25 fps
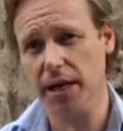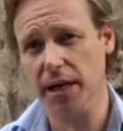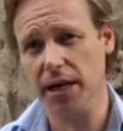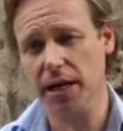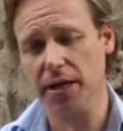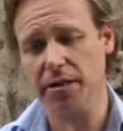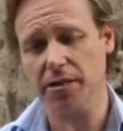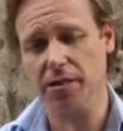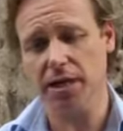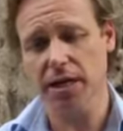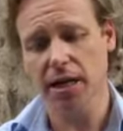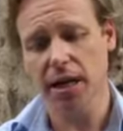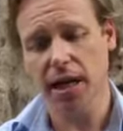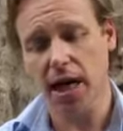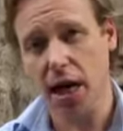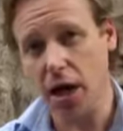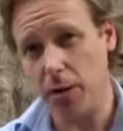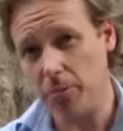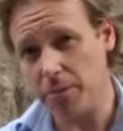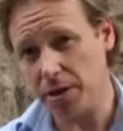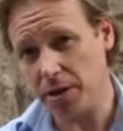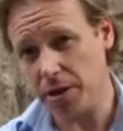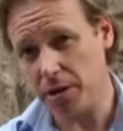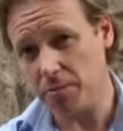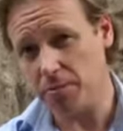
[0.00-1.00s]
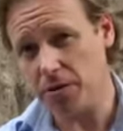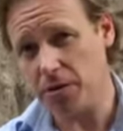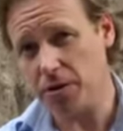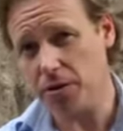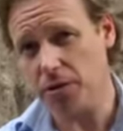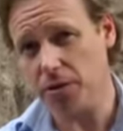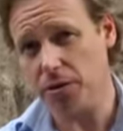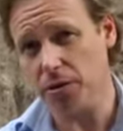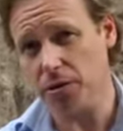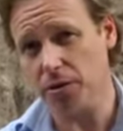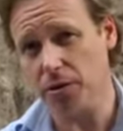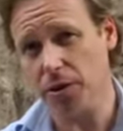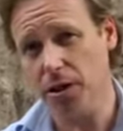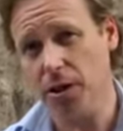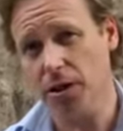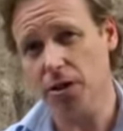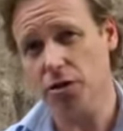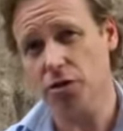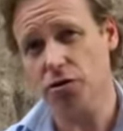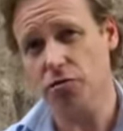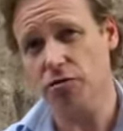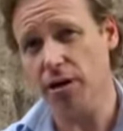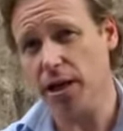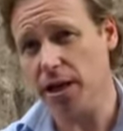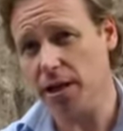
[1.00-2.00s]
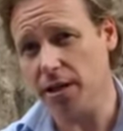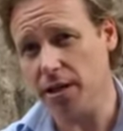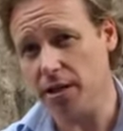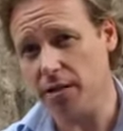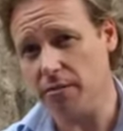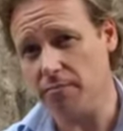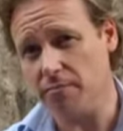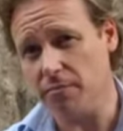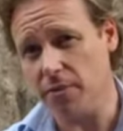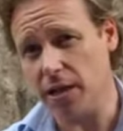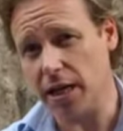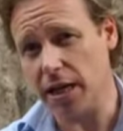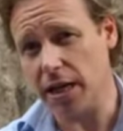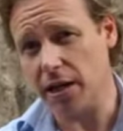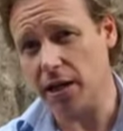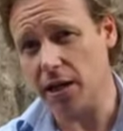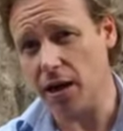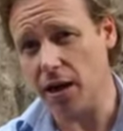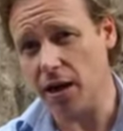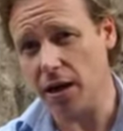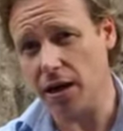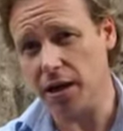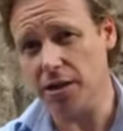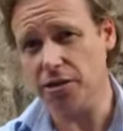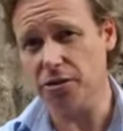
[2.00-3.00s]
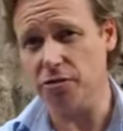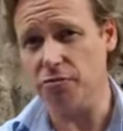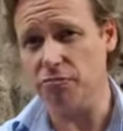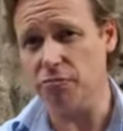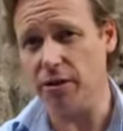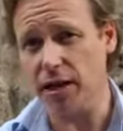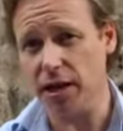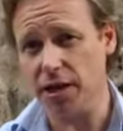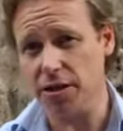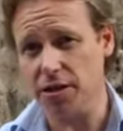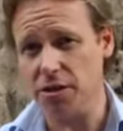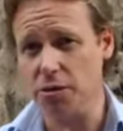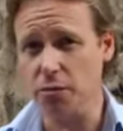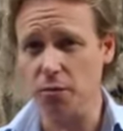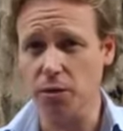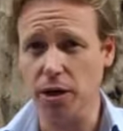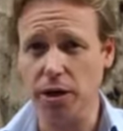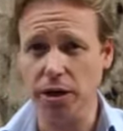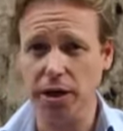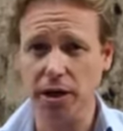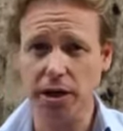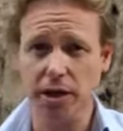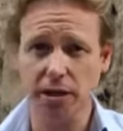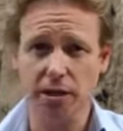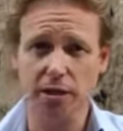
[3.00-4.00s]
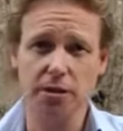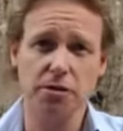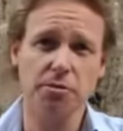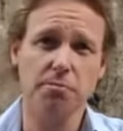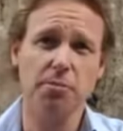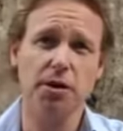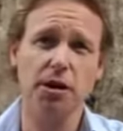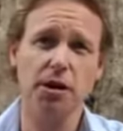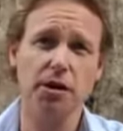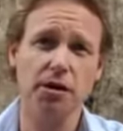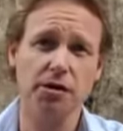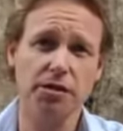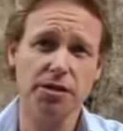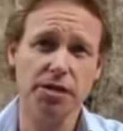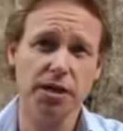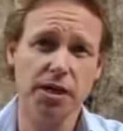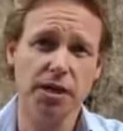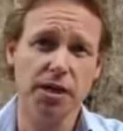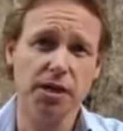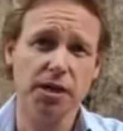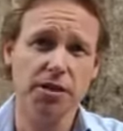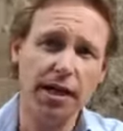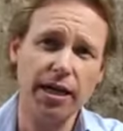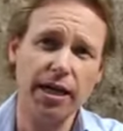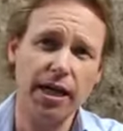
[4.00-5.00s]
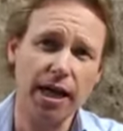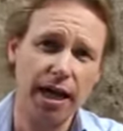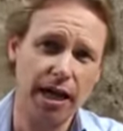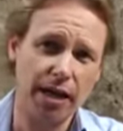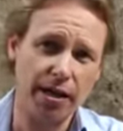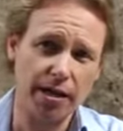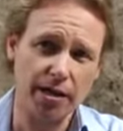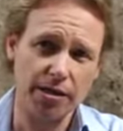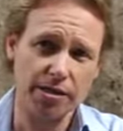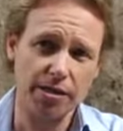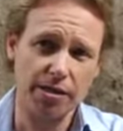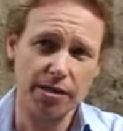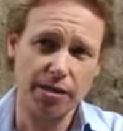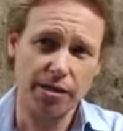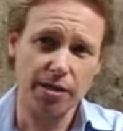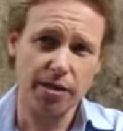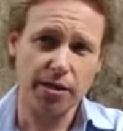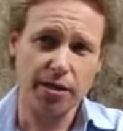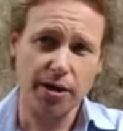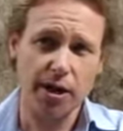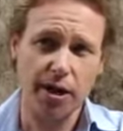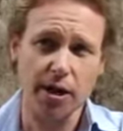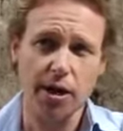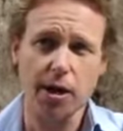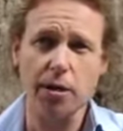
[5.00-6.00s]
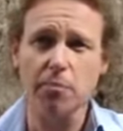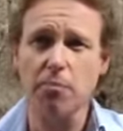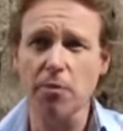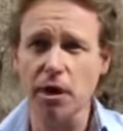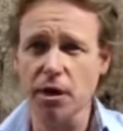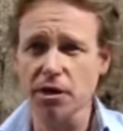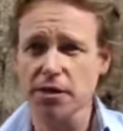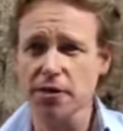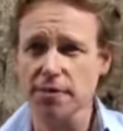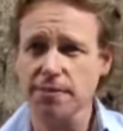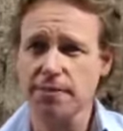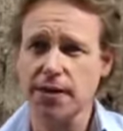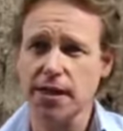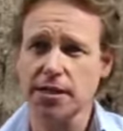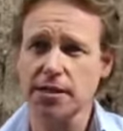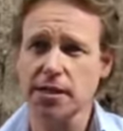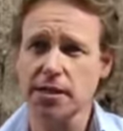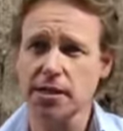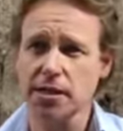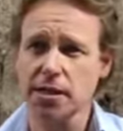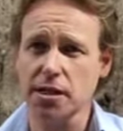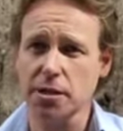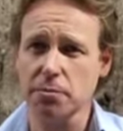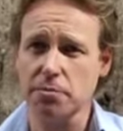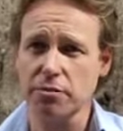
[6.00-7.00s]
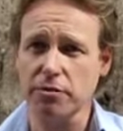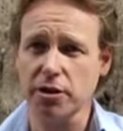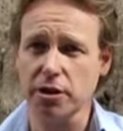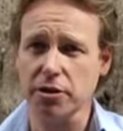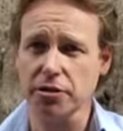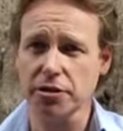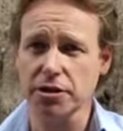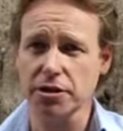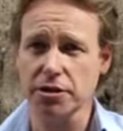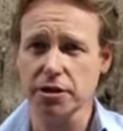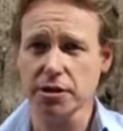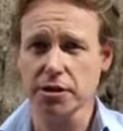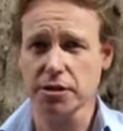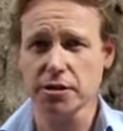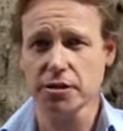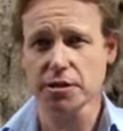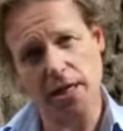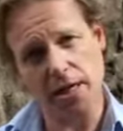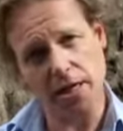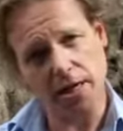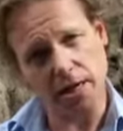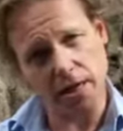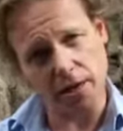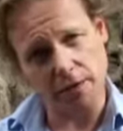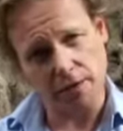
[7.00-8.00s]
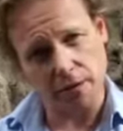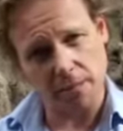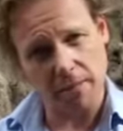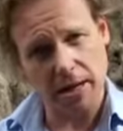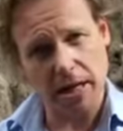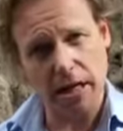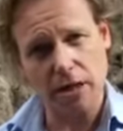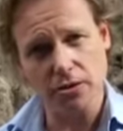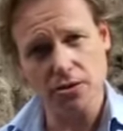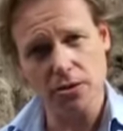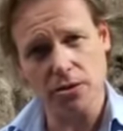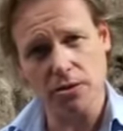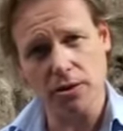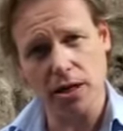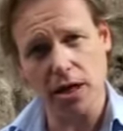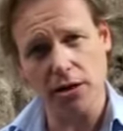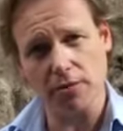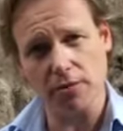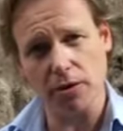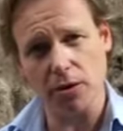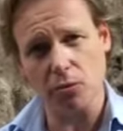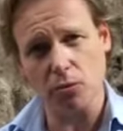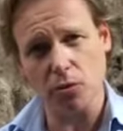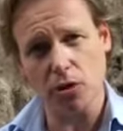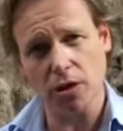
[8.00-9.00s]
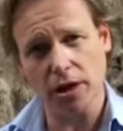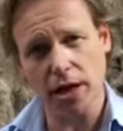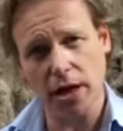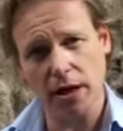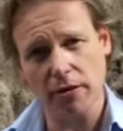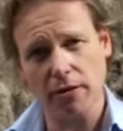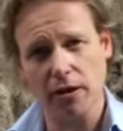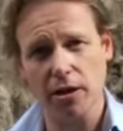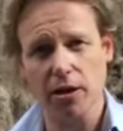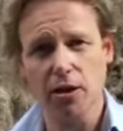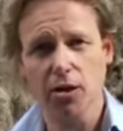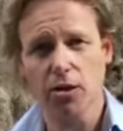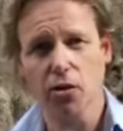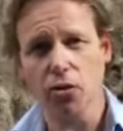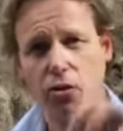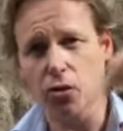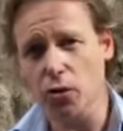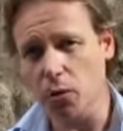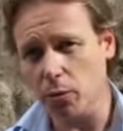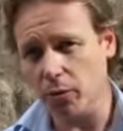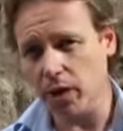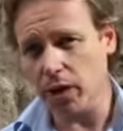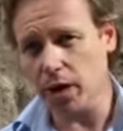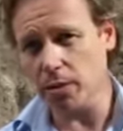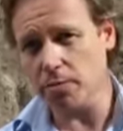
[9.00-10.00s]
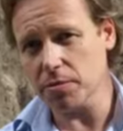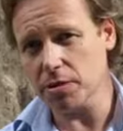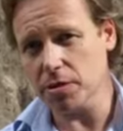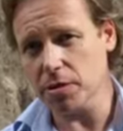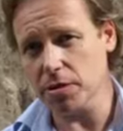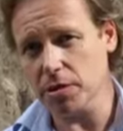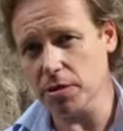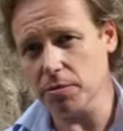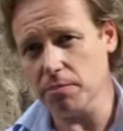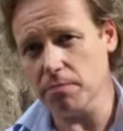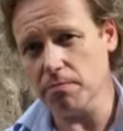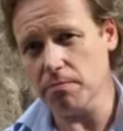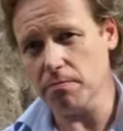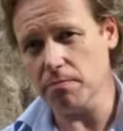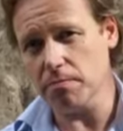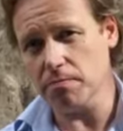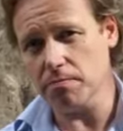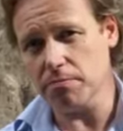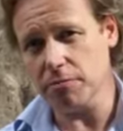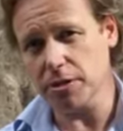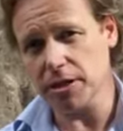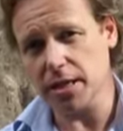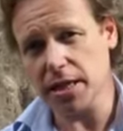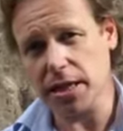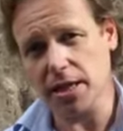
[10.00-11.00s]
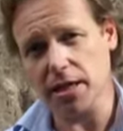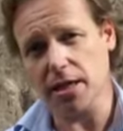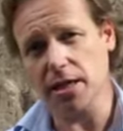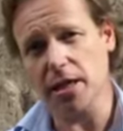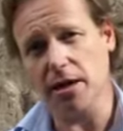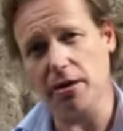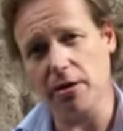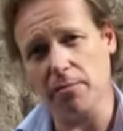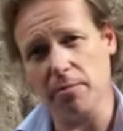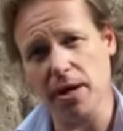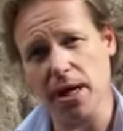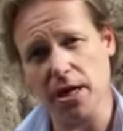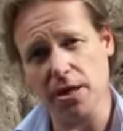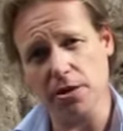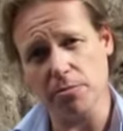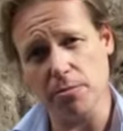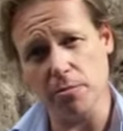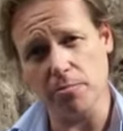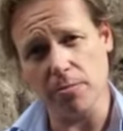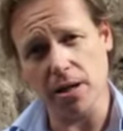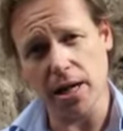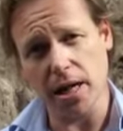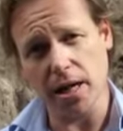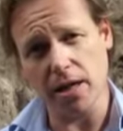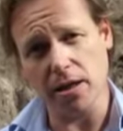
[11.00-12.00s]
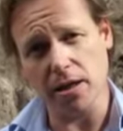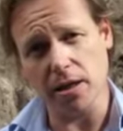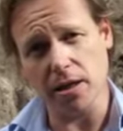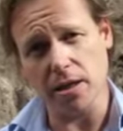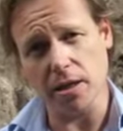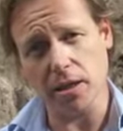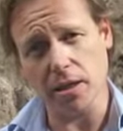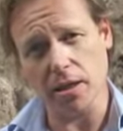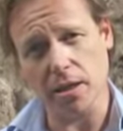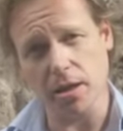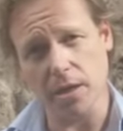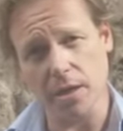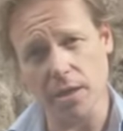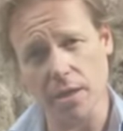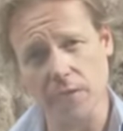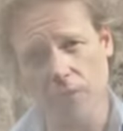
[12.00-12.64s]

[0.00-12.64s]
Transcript: plans, helping them to train their guides and rangers working in those parks. Again, it's a multifaceted approach, taking it from the household level in one area all the way up to protected area management planning in another